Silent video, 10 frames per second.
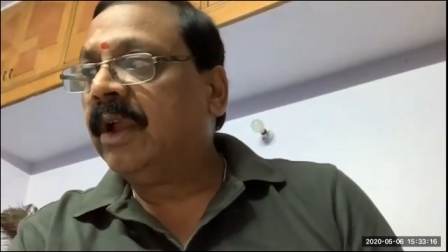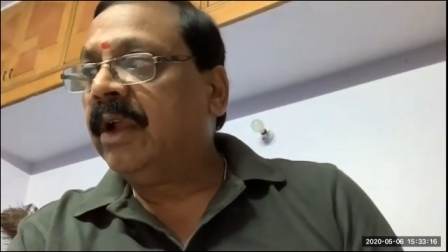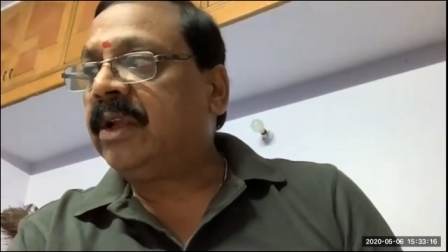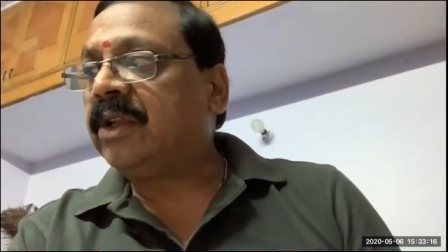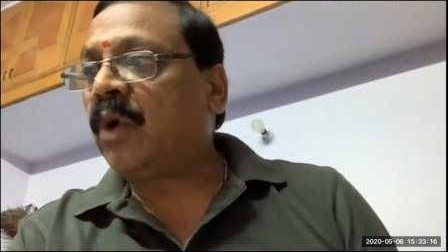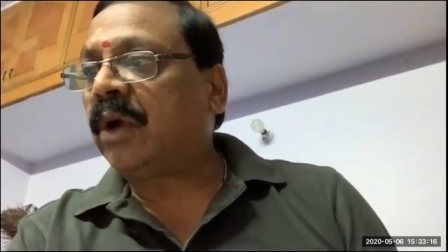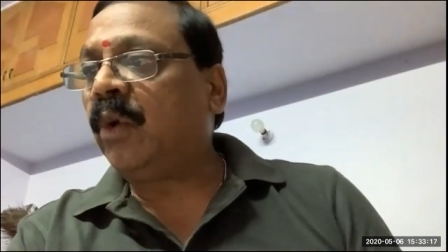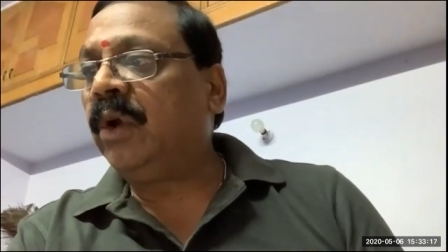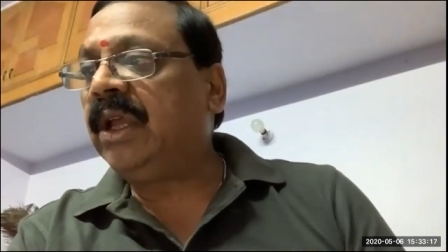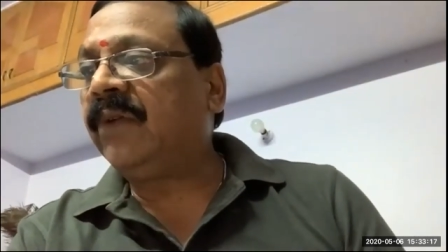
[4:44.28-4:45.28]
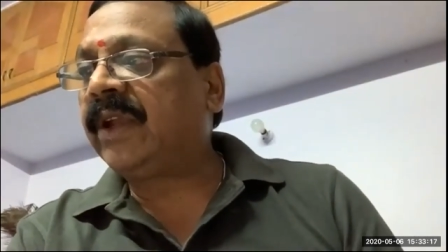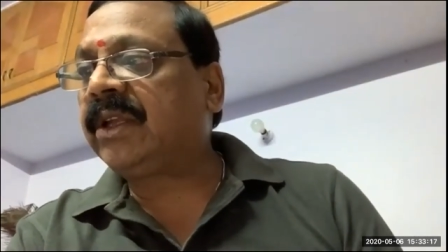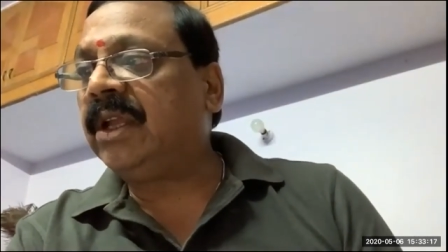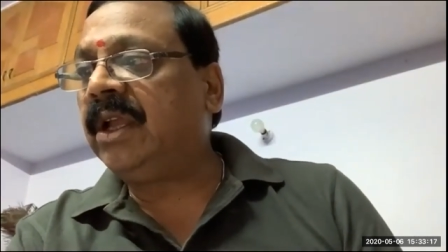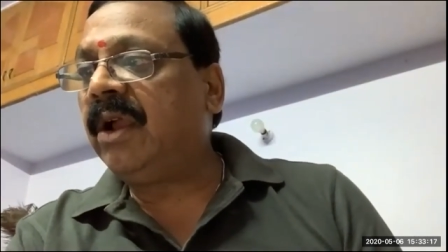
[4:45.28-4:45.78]
It is not only
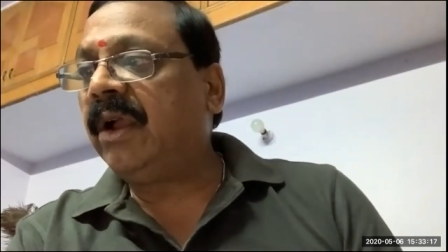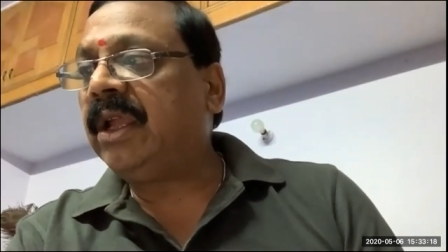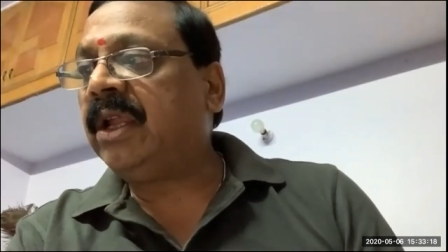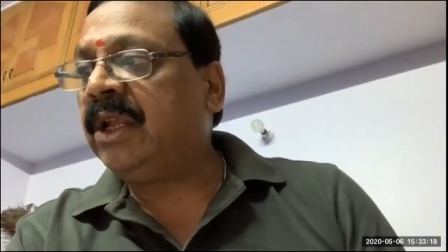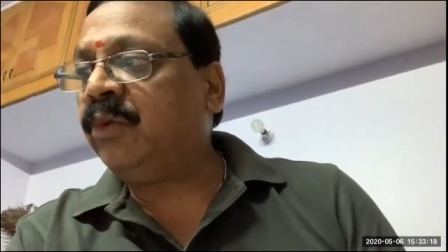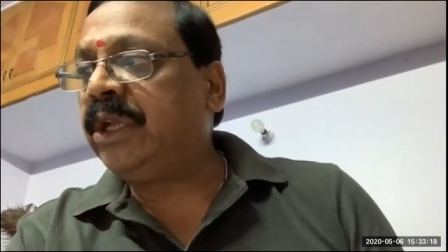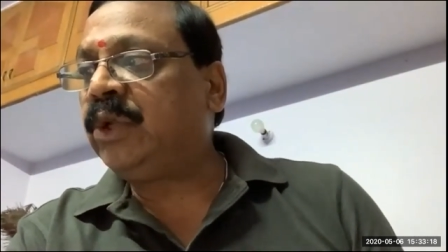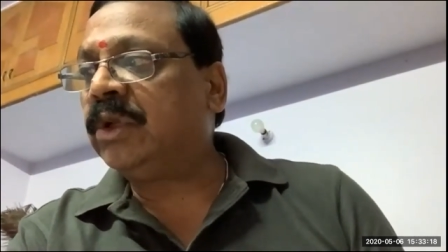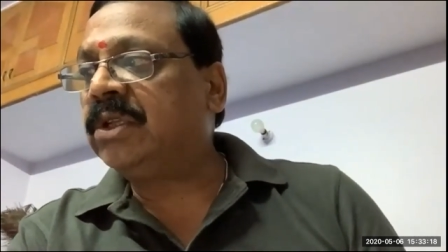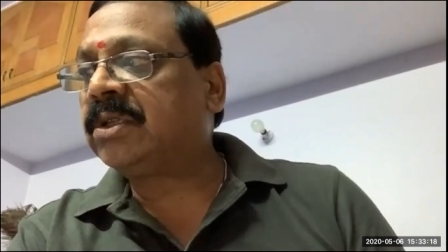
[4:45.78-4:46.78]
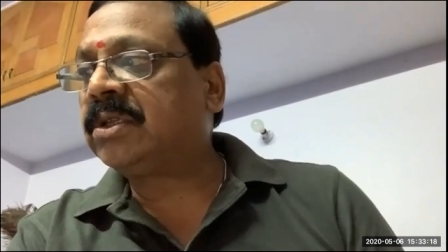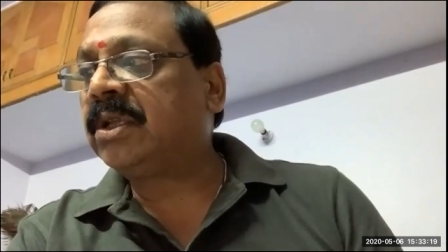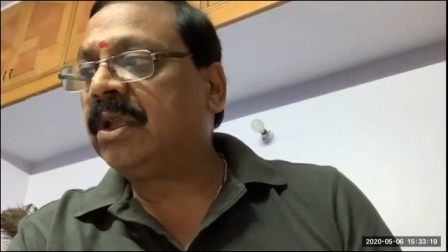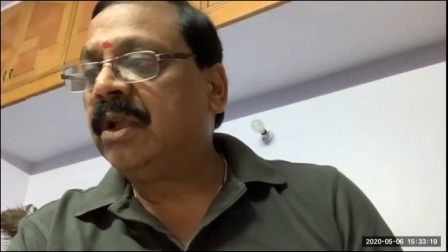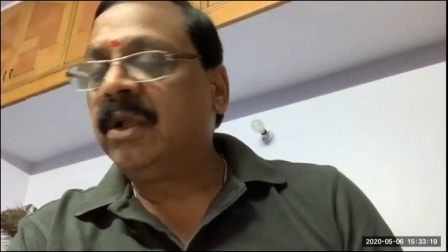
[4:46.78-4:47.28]
affecting individuals,
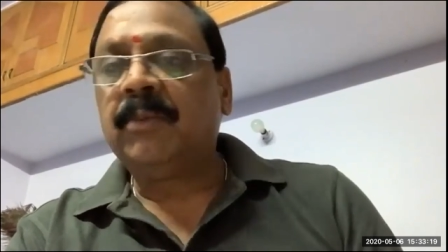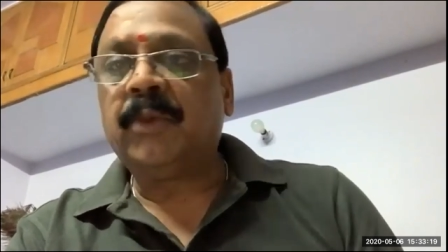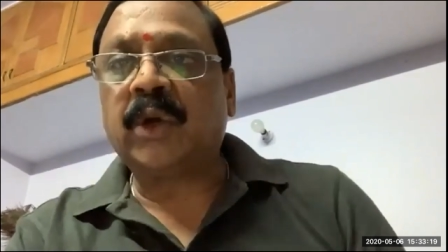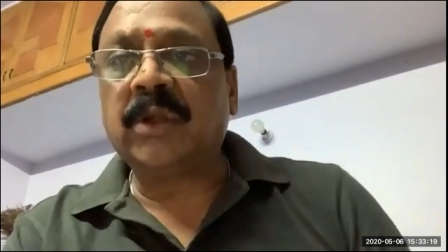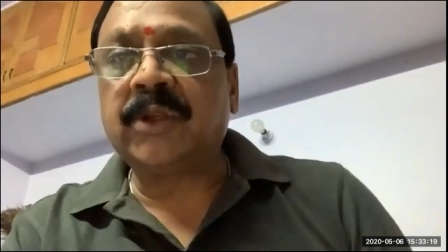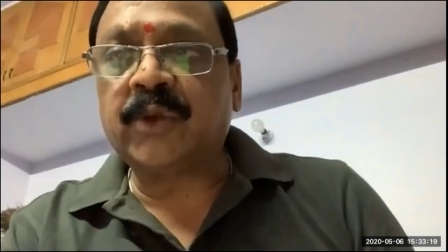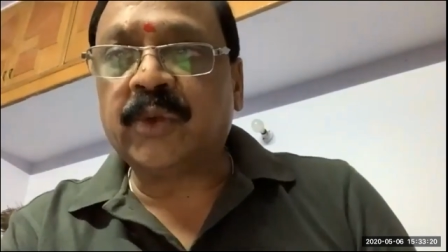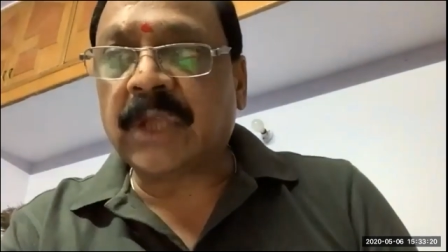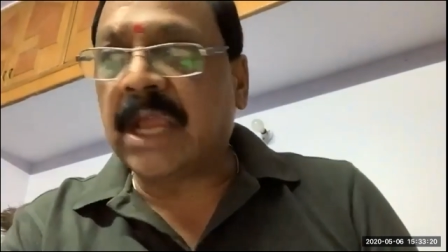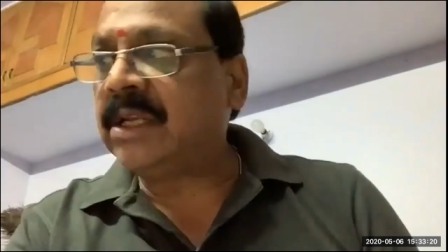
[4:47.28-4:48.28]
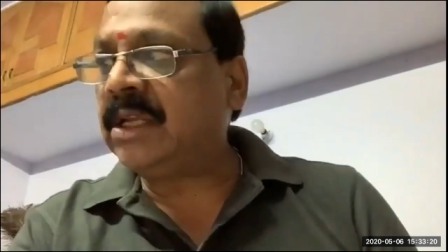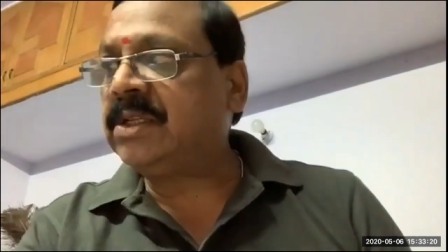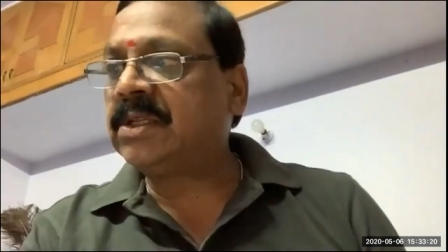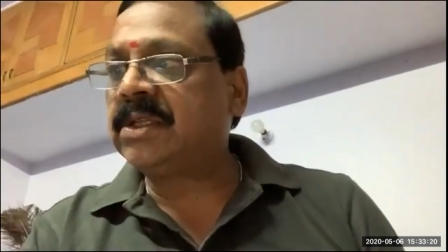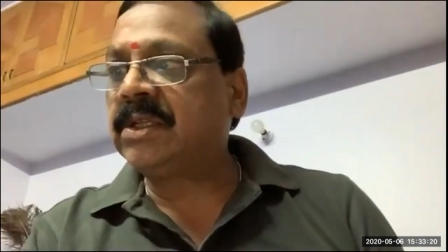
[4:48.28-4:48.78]
but also
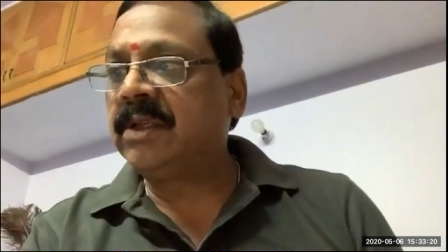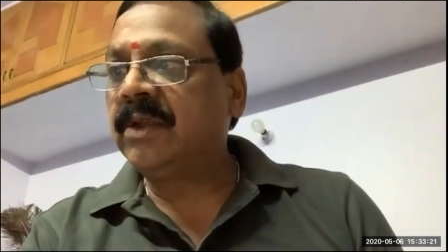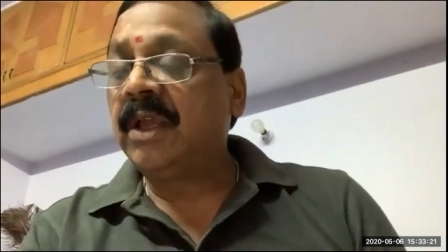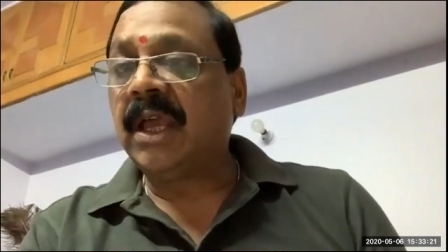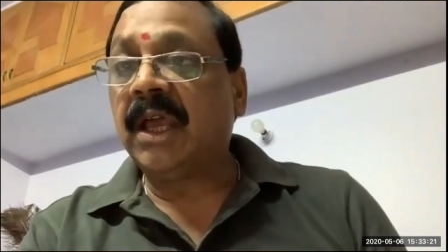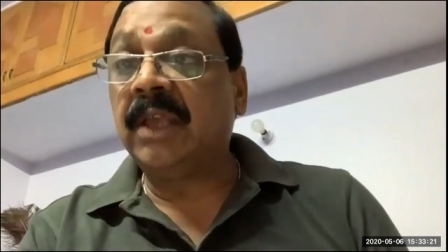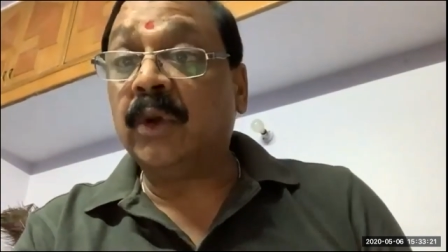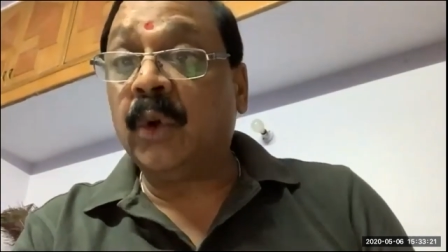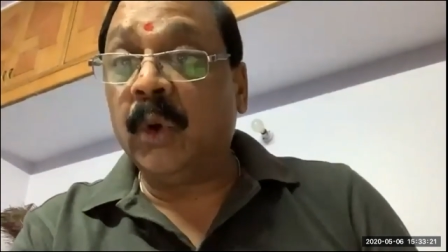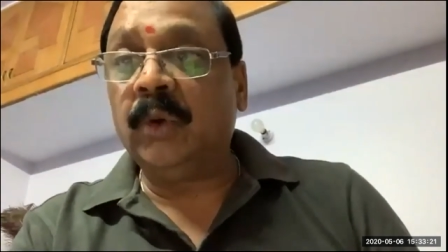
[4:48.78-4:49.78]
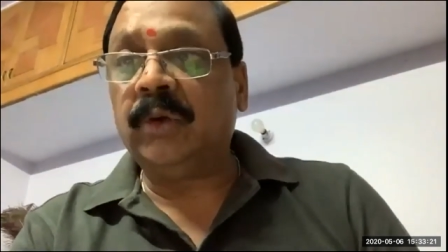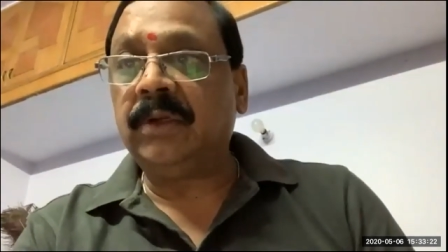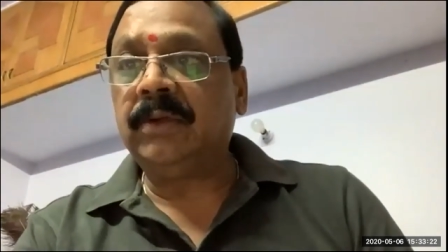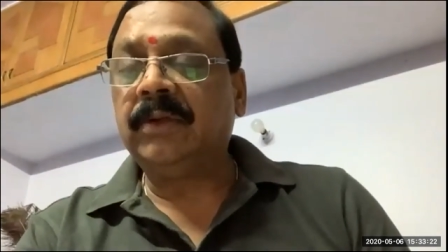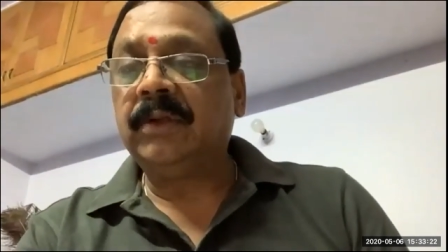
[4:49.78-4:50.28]
societies as a whole,
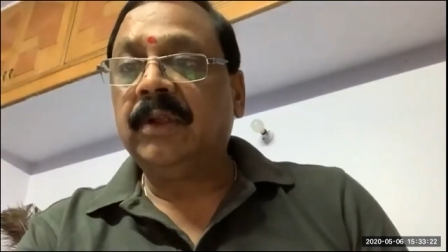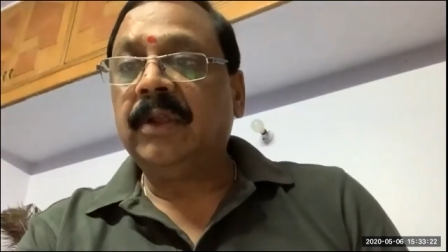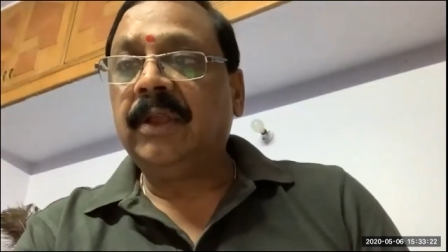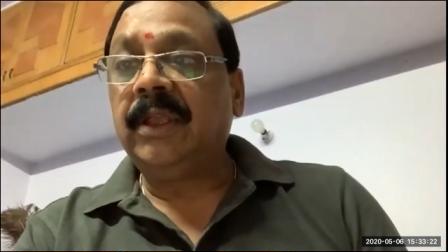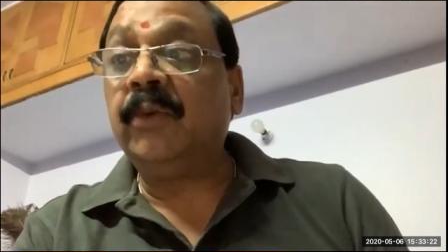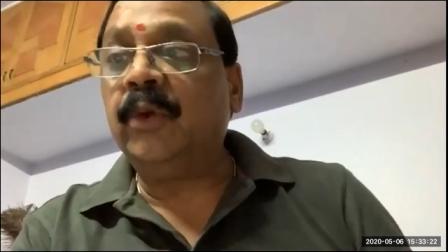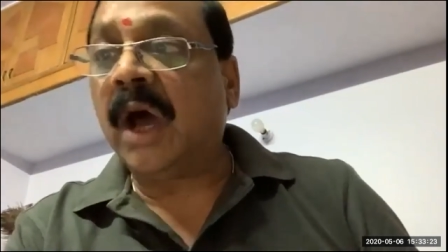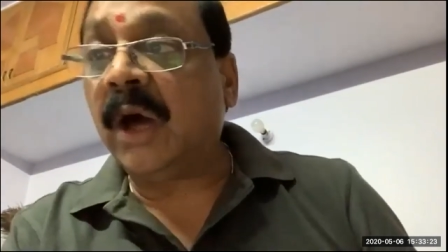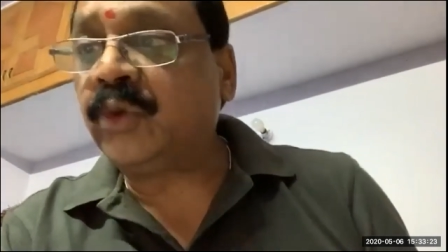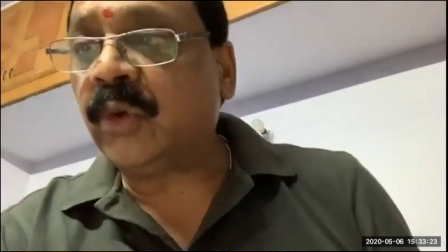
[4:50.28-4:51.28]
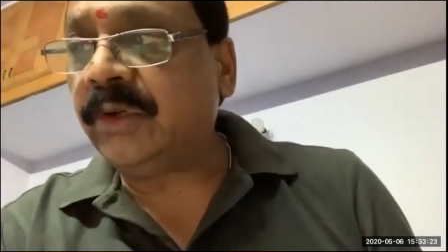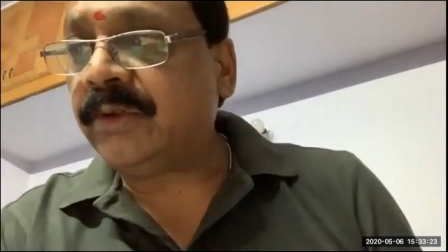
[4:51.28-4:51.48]
even household.